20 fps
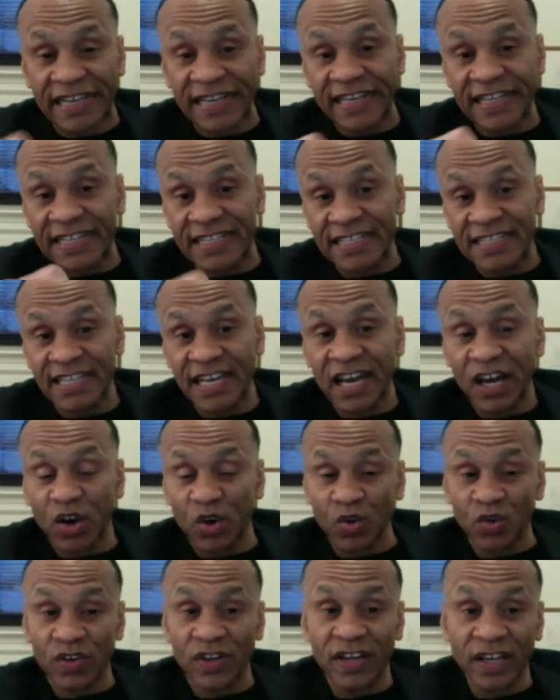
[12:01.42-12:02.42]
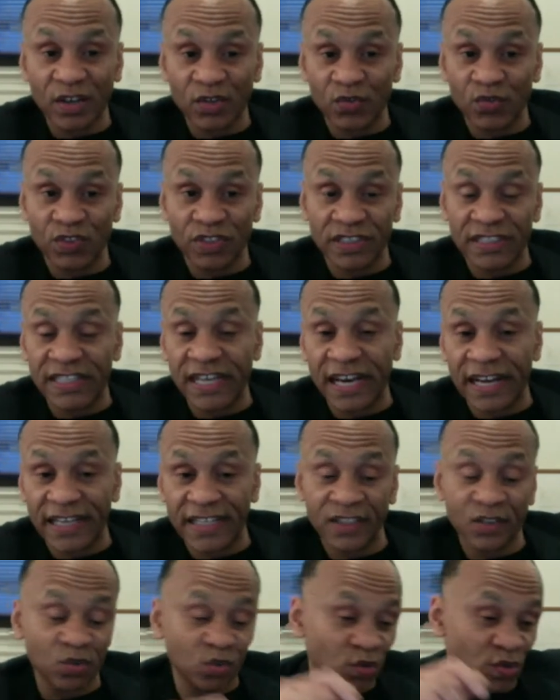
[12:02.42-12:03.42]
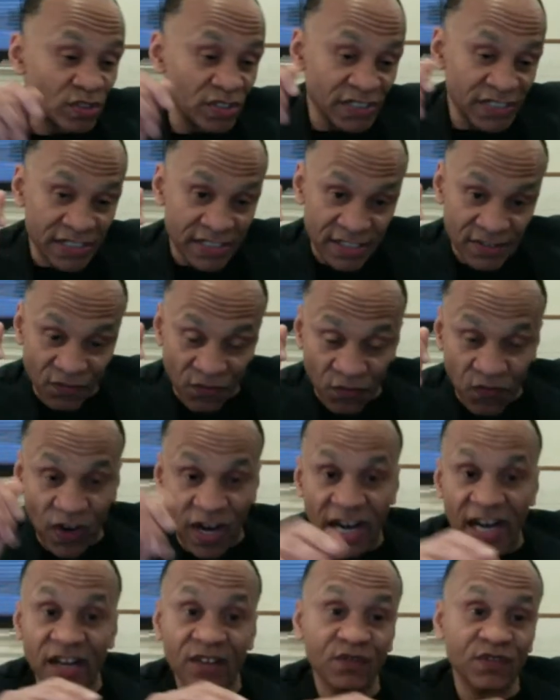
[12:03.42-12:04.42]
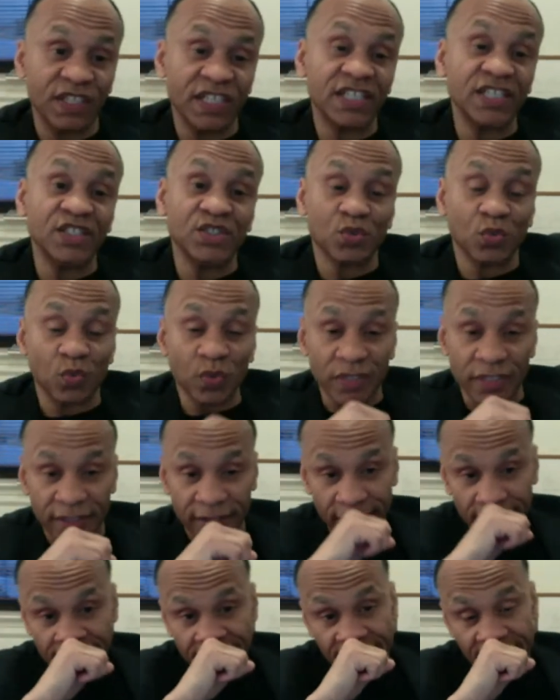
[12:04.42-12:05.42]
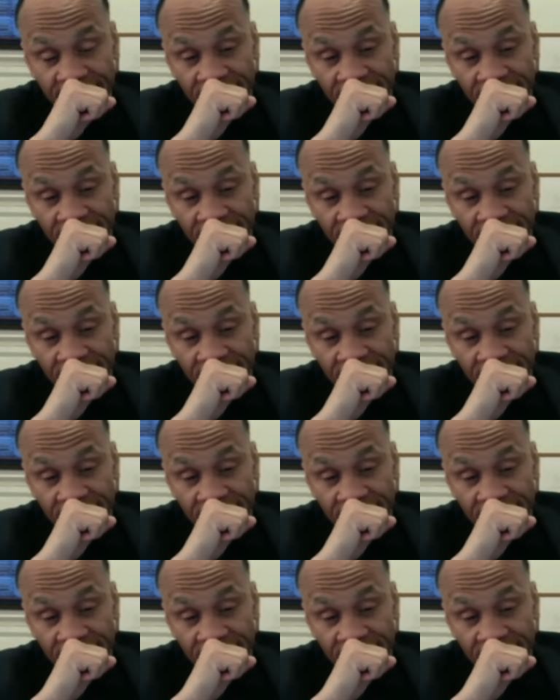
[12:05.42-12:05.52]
laying it down every night, or at least 5 days a week,